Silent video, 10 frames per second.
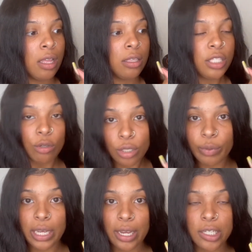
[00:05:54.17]
2 to
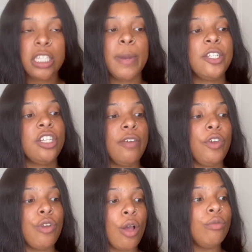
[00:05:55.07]
3 years, especially if
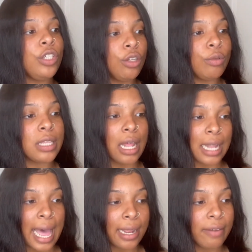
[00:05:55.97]
you don't use a
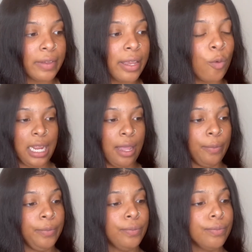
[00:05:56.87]
lot of it.
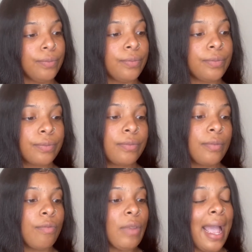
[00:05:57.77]

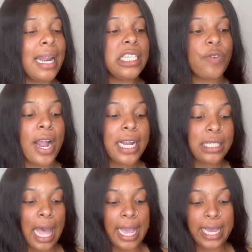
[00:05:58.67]
And as far as like